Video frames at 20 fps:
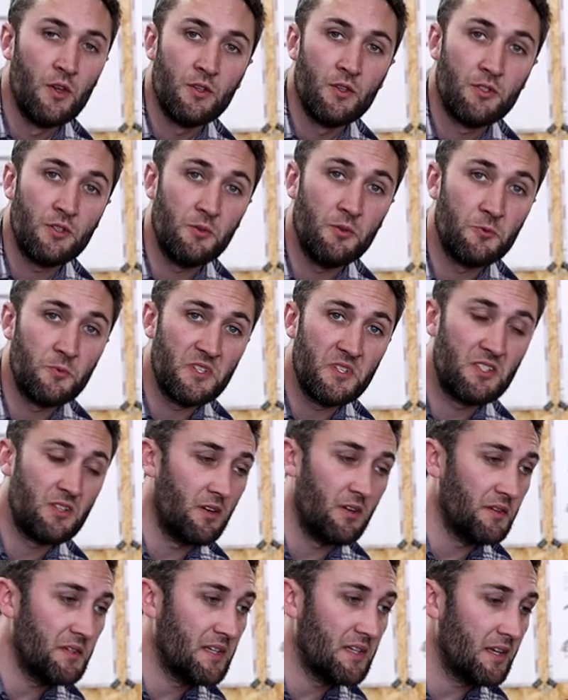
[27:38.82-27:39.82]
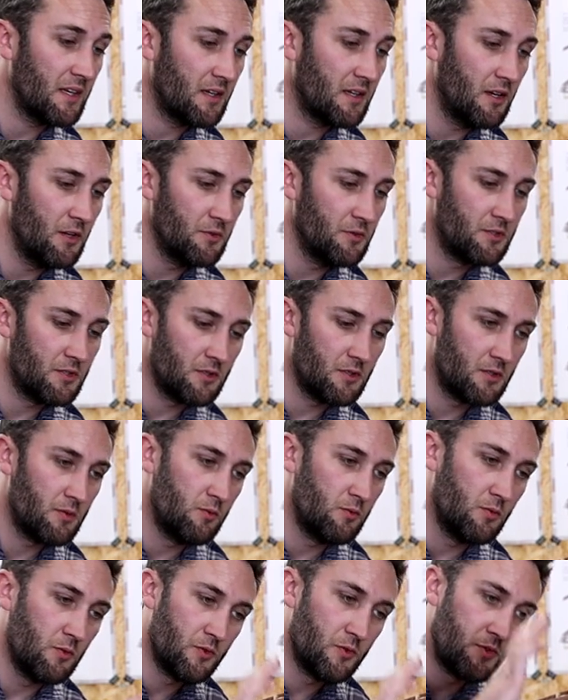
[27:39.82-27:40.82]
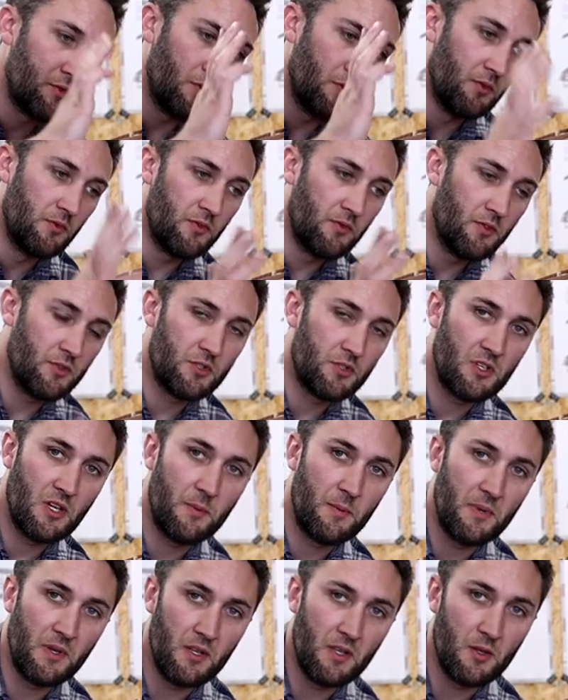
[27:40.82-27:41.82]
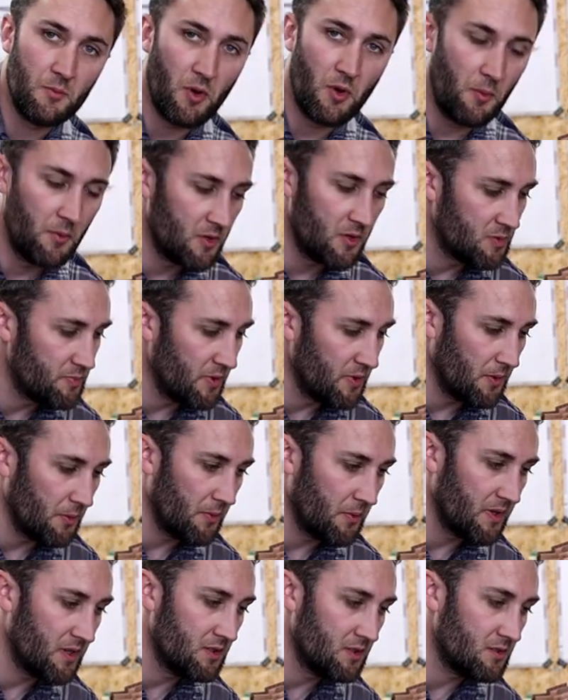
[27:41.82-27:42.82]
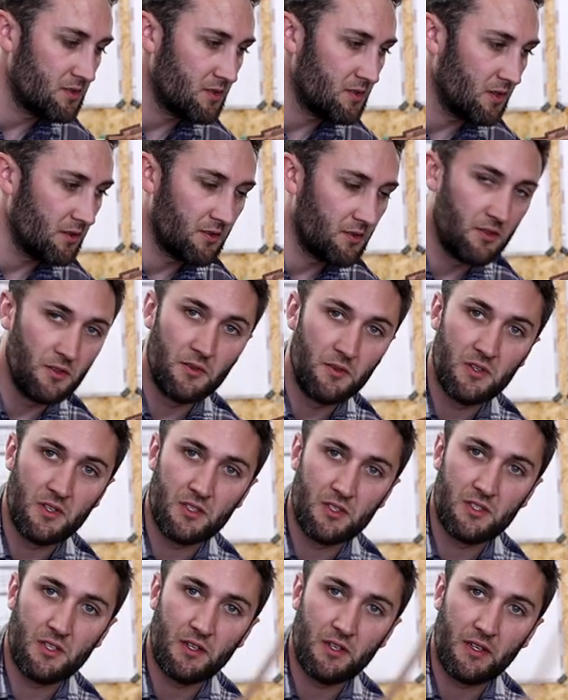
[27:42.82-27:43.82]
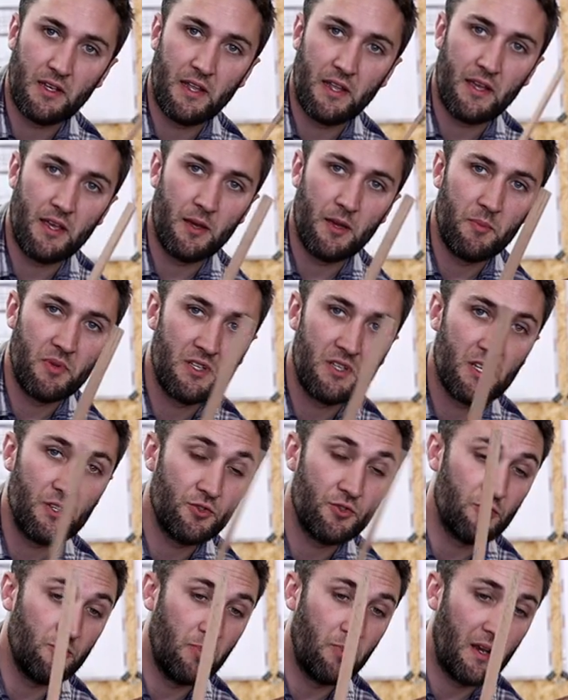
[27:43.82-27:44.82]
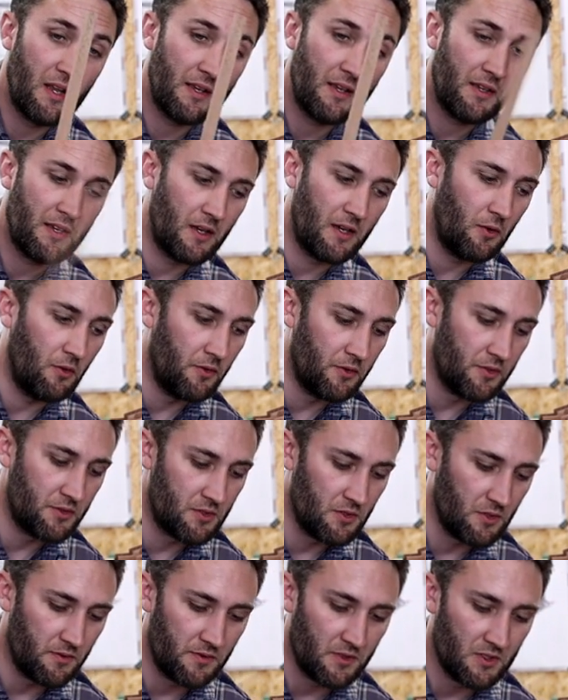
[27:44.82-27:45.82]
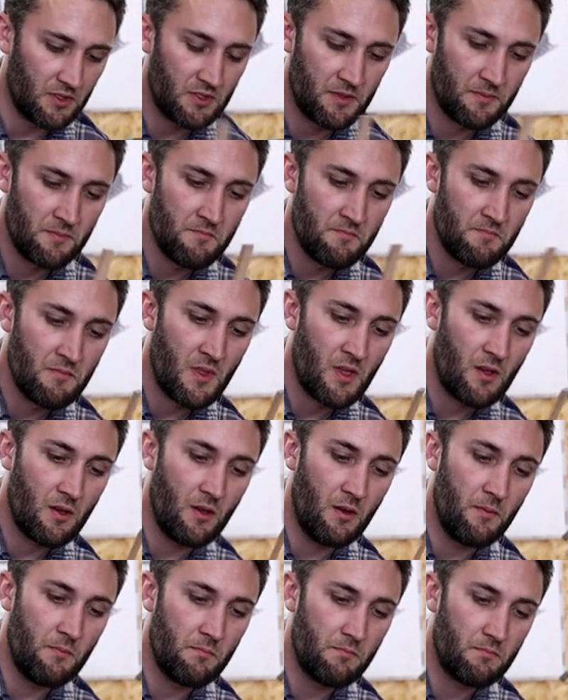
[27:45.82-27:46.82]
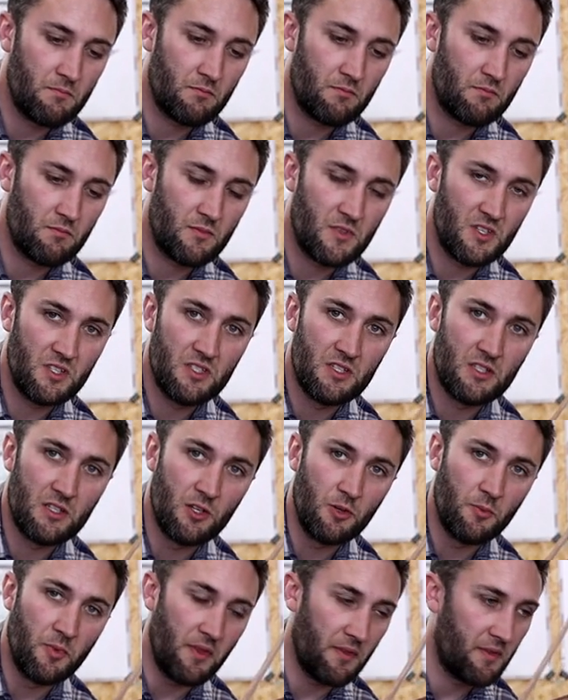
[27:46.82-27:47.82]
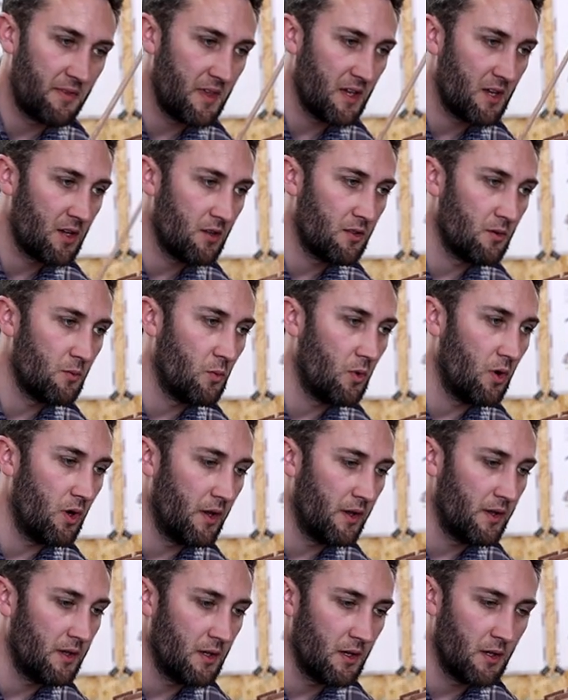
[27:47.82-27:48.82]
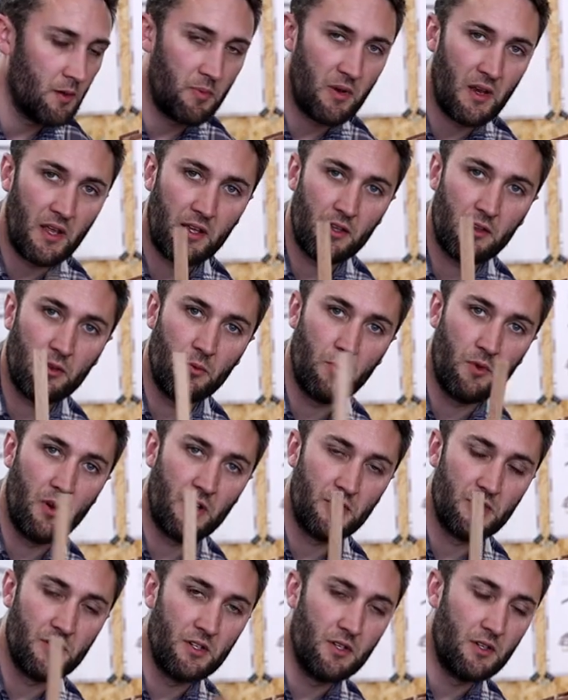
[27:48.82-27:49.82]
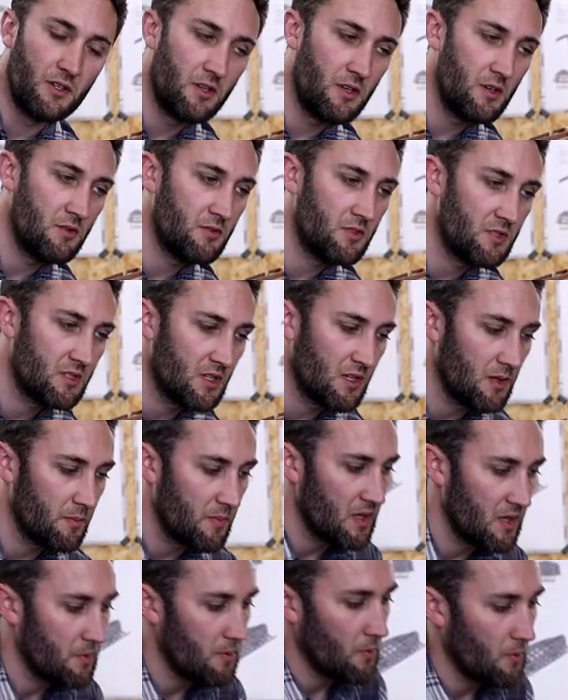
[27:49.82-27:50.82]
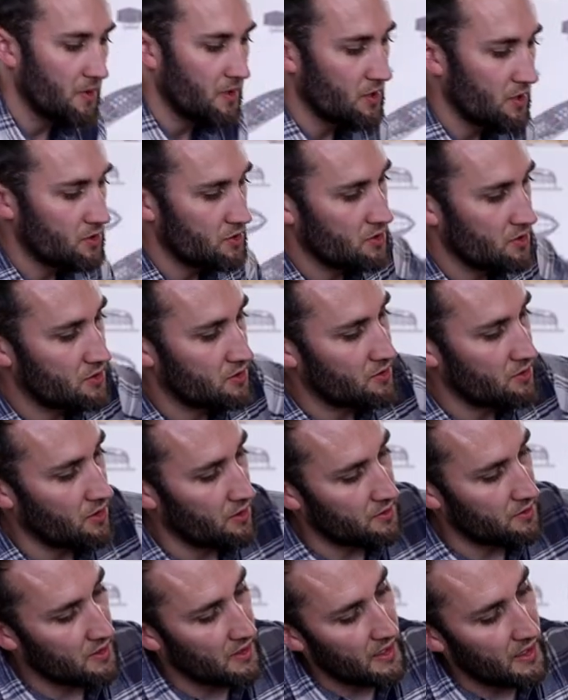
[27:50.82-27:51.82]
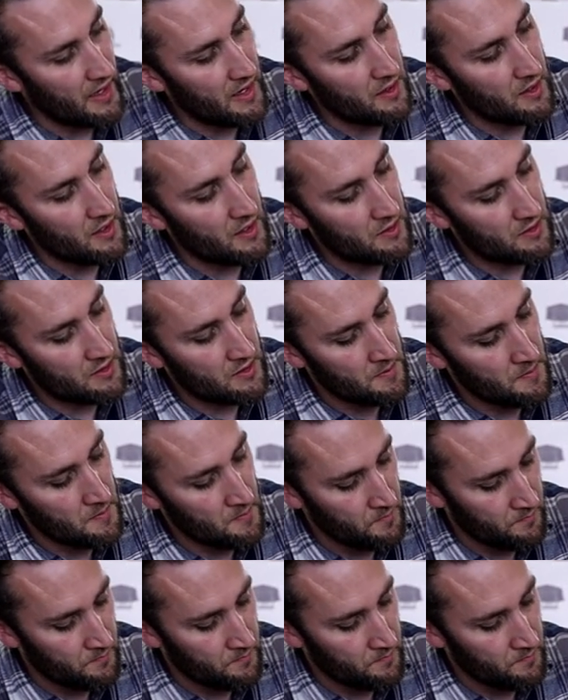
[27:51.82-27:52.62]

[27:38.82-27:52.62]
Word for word: So as we're starting to get closer towards sort of shaping in the bottom of this boat we can start to do things like lay a potential plank out on the surface. Um, this is a little bit thicker than what a uh, plank that we're actually going to use is going to be, but we can just start to lay this